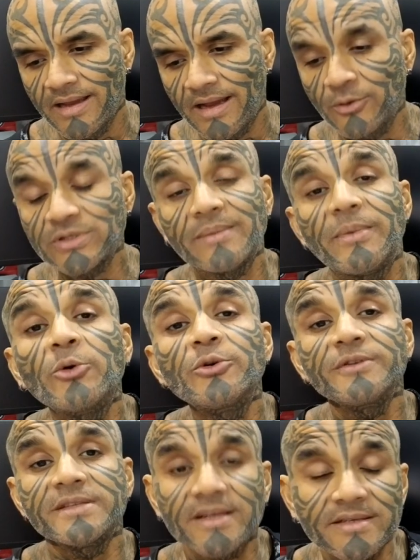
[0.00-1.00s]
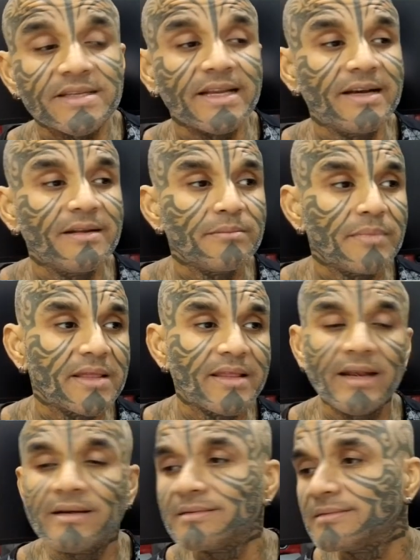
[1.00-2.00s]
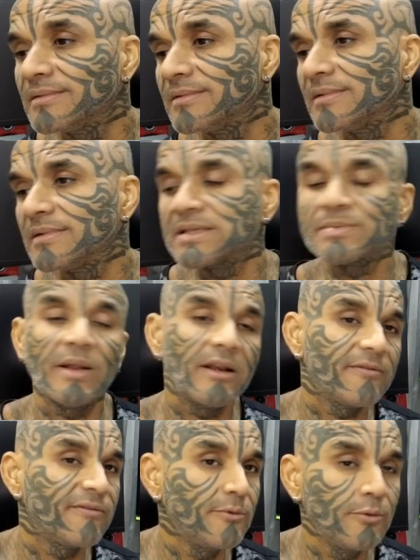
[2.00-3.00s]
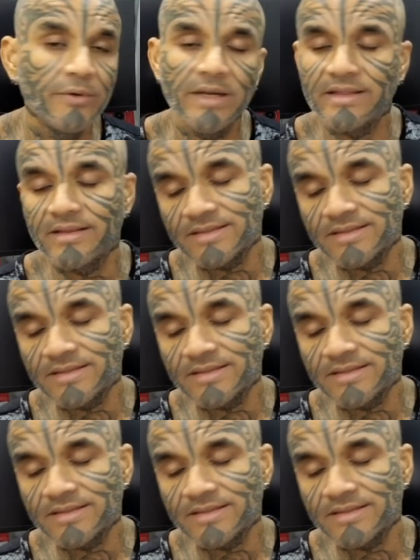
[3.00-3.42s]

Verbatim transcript: I was about to succeed, but then the smell of food and this